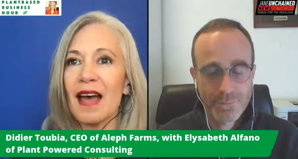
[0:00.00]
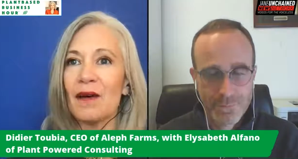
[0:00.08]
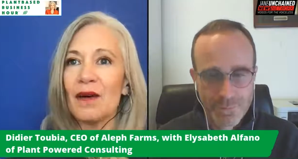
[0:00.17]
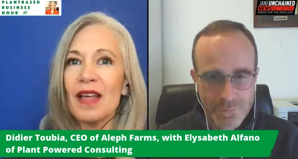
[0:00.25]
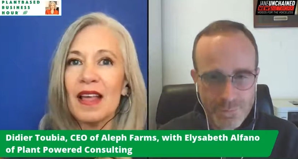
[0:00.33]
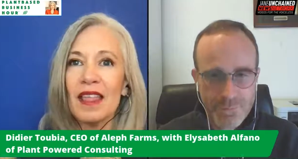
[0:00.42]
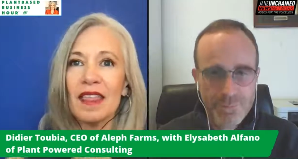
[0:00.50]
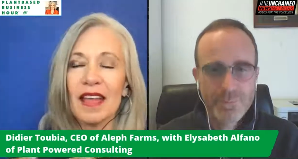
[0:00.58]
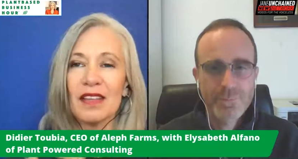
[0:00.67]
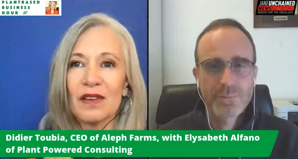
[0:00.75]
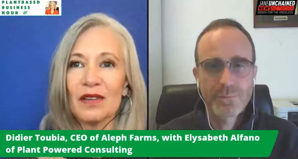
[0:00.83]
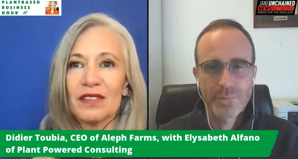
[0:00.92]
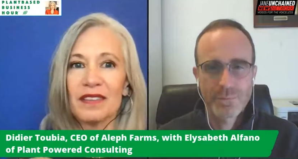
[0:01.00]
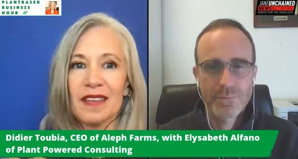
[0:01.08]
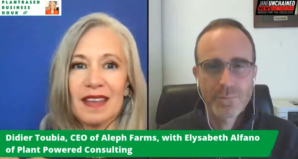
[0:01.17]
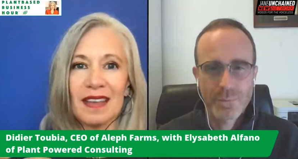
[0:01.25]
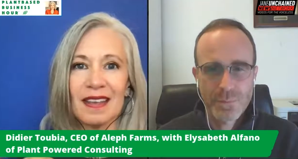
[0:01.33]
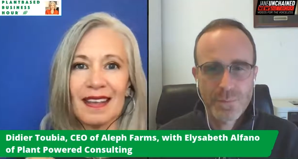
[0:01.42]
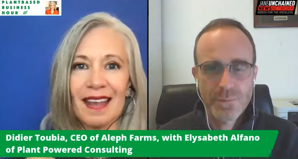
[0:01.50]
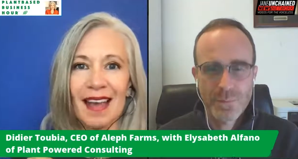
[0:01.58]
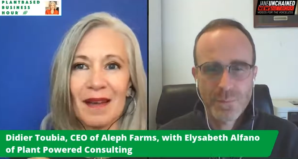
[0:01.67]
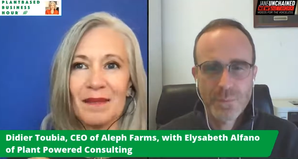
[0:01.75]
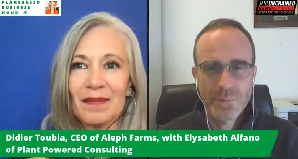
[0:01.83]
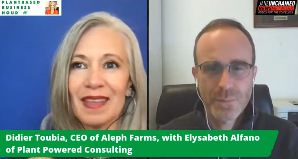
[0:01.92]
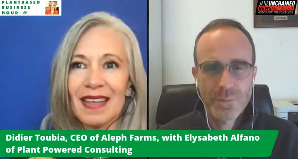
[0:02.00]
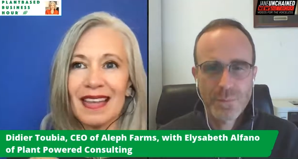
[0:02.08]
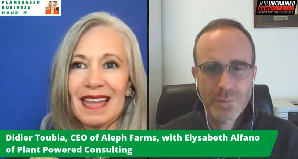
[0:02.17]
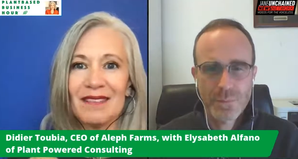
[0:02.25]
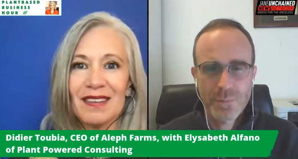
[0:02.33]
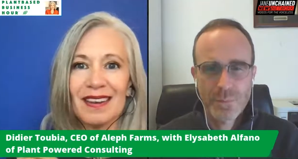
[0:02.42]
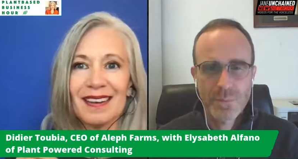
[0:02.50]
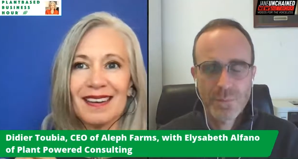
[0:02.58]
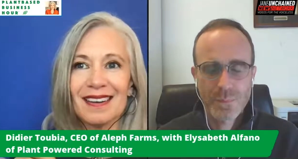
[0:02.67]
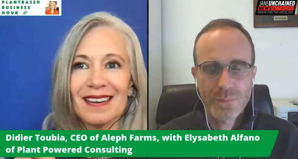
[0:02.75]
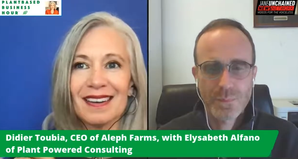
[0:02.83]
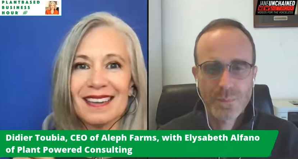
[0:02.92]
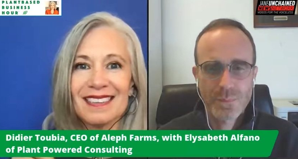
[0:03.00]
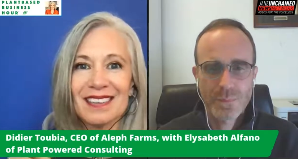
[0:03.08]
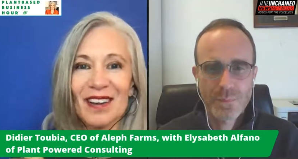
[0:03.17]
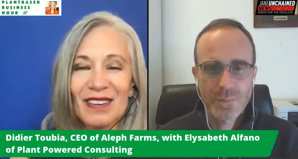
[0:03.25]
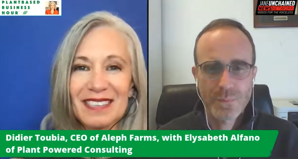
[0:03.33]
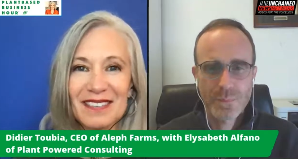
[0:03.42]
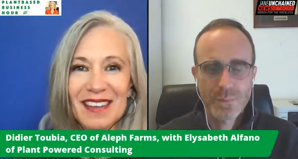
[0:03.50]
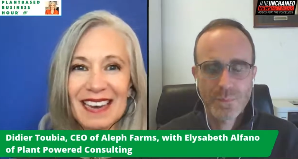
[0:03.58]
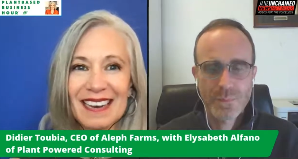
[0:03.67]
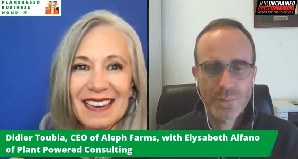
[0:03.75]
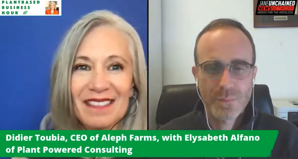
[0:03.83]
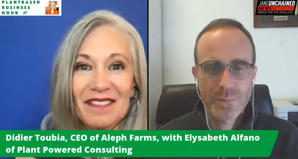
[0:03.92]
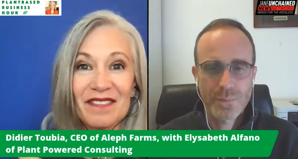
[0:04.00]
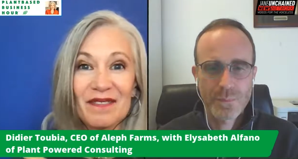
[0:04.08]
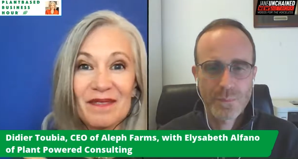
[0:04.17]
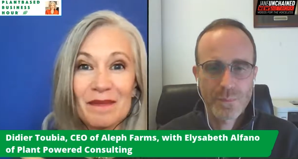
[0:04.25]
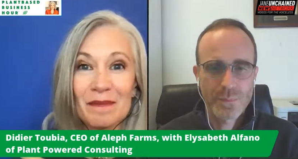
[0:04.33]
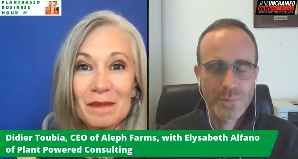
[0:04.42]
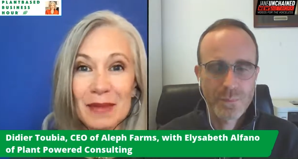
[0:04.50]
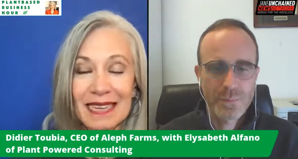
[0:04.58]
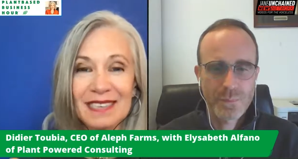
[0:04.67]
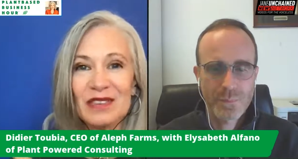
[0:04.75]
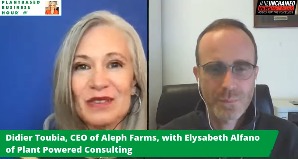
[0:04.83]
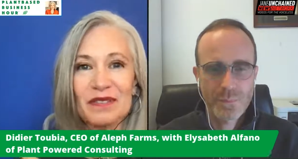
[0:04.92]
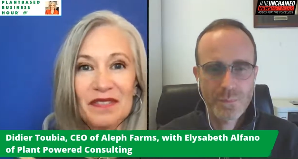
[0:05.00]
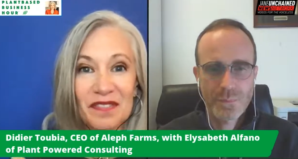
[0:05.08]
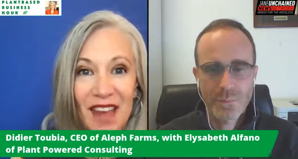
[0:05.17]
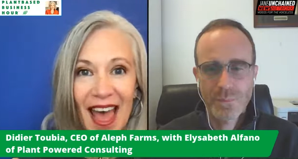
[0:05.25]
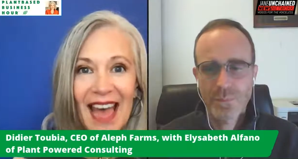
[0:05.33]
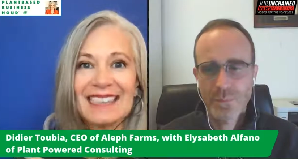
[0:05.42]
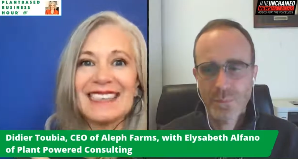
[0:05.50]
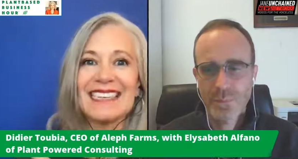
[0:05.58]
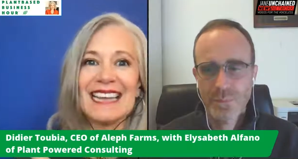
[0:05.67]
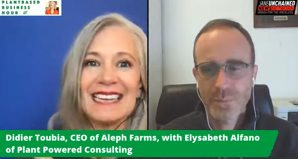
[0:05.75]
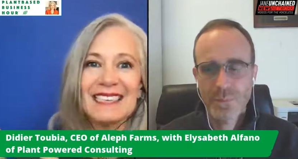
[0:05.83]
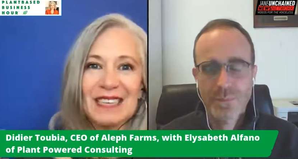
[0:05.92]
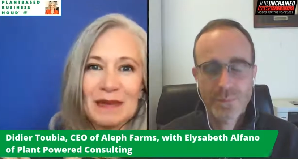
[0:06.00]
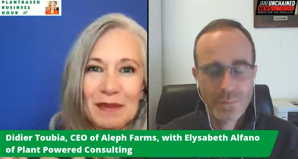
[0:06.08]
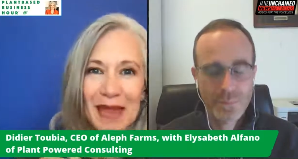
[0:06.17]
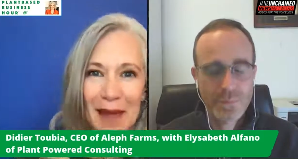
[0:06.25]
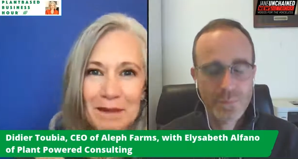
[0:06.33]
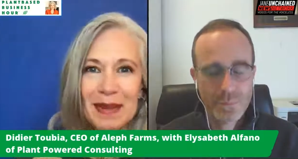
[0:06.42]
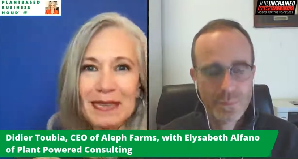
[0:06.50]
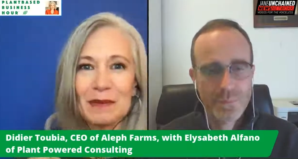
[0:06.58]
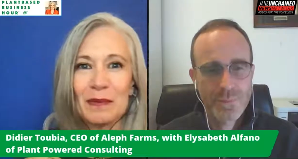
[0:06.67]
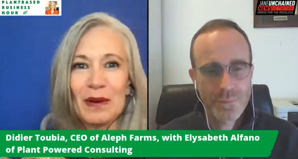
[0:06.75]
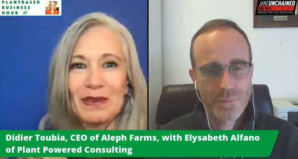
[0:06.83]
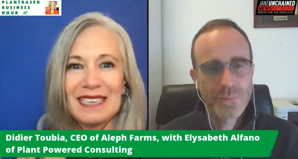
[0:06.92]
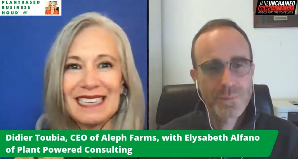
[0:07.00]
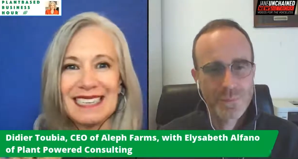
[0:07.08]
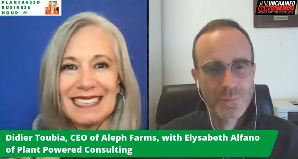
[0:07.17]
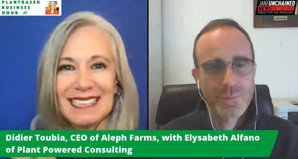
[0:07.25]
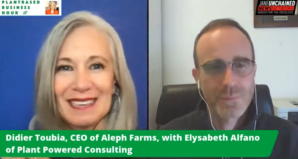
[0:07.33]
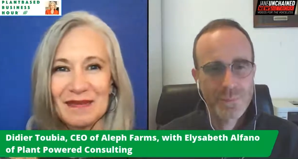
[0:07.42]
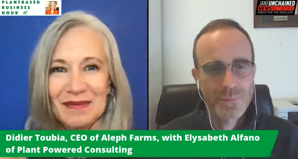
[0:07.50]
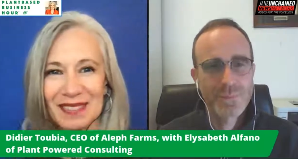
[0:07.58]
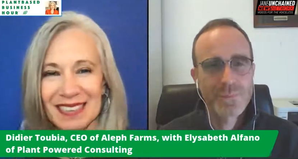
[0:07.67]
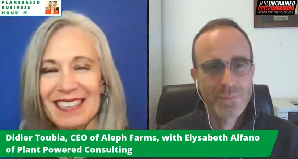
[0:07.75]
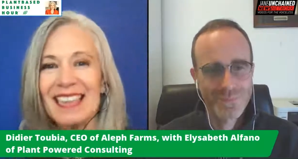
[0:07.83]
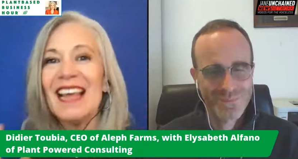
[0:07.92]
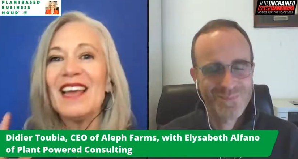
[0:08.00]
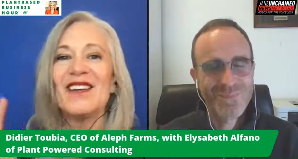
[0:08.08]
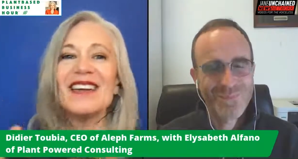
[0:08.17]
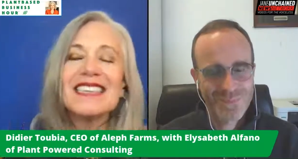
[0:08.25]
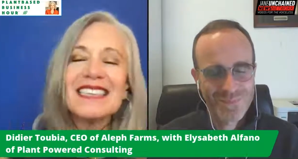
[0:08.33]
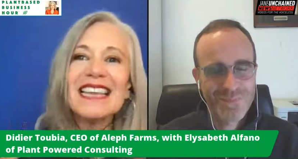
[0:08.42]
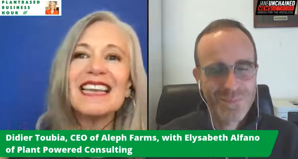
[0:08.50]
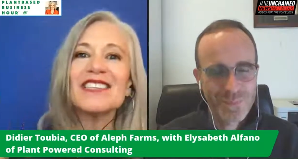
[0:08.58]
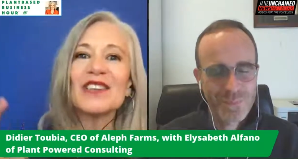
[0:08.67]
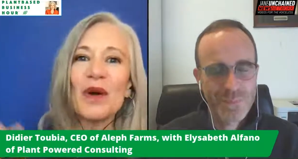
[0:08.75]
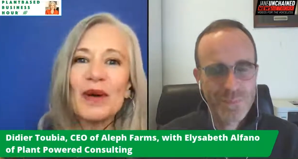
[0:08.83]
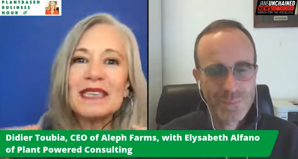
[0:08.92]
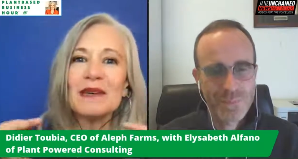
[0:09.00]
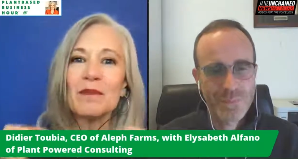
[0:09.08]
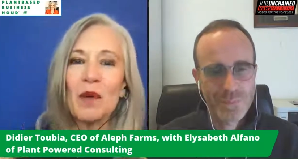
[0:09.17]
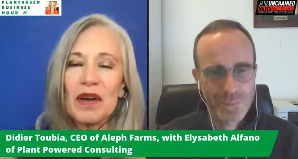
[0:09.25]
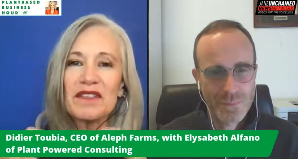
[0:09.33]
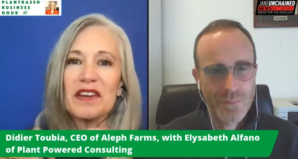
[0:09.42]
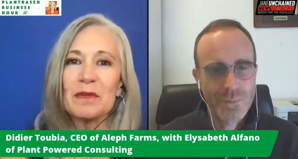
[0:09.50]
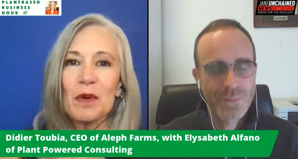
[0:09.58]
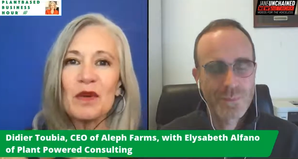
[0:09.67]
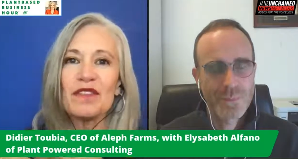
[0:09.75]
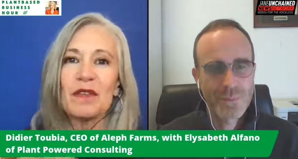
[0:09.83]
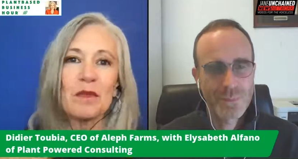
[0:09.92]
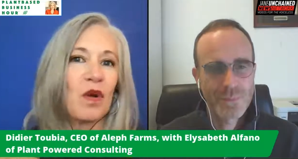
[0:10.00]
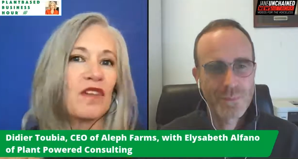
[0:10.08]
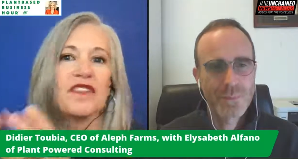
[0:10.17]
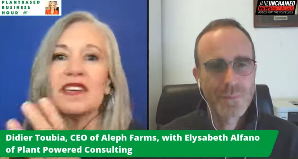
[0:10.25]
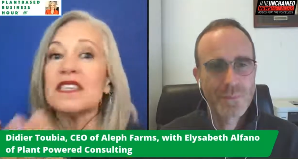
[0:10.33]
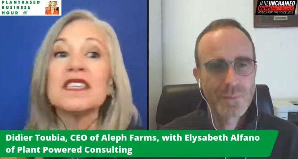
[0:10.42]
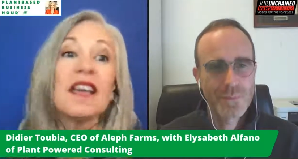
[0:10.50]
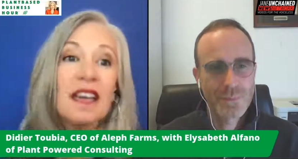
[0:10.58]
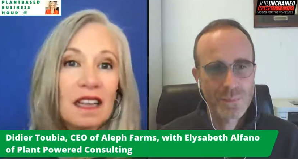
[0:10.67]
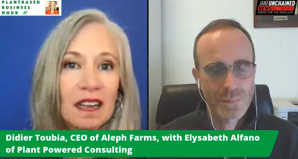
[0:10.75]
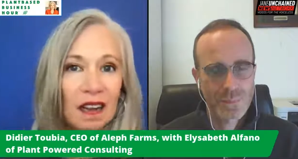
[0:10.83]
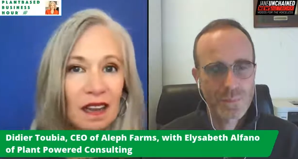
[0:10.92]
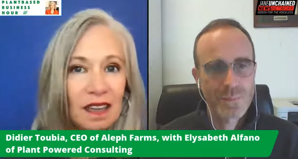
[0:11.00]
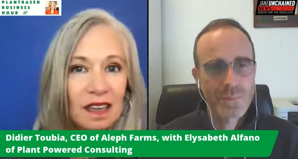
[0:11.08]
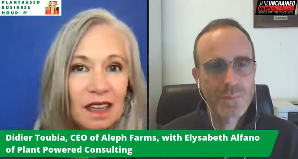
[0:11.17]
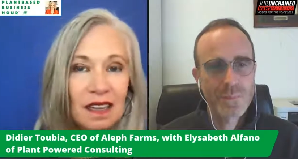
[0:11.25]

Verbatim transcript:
Speaker 1: now. Then you'll see um, even cultivated meat or fat into plant-based proteins to to you know I just think it's going to morph and morph and morph until